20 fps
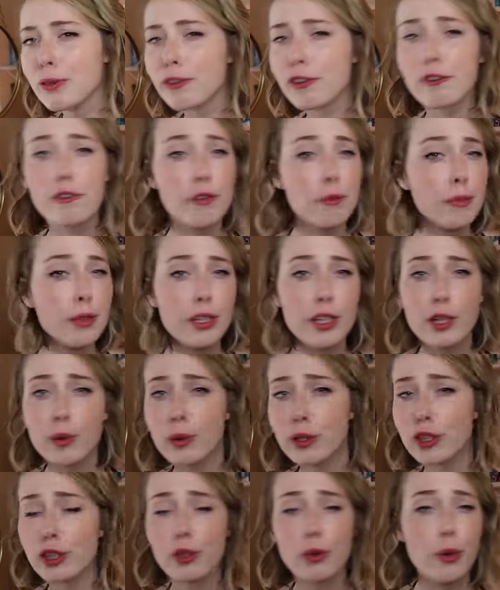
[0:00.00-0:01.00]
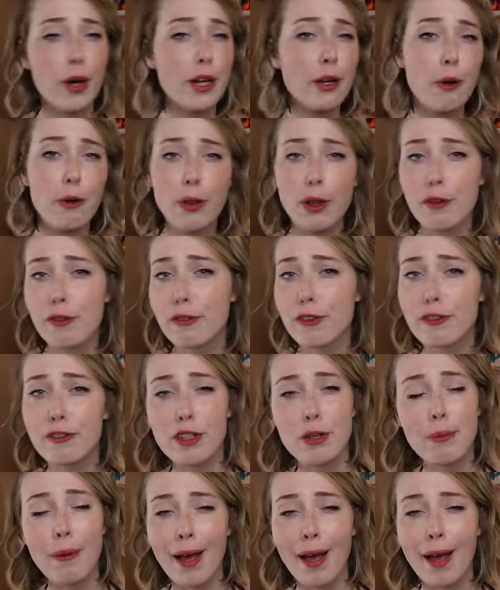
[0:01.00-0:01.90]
if you're familiar with the Crayola 50